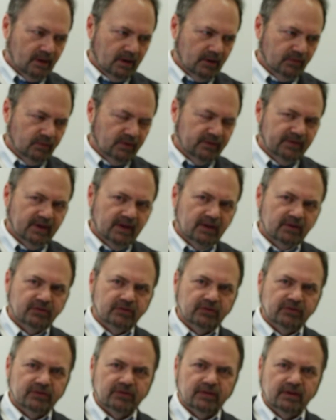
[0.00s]

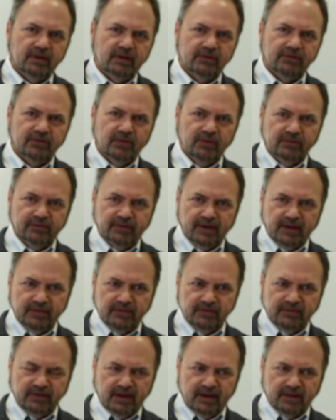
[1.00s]
revenge his own
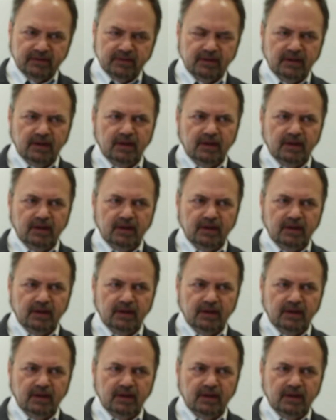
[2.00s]
father's death.